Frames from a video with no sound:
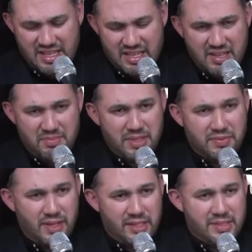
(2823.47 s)
My
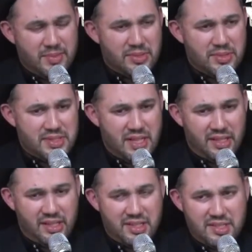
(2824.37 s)
Fatima Mother
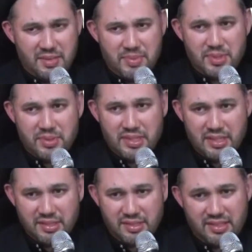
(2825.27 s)
Zahra, accept your
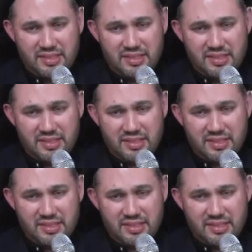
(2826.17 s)
tears.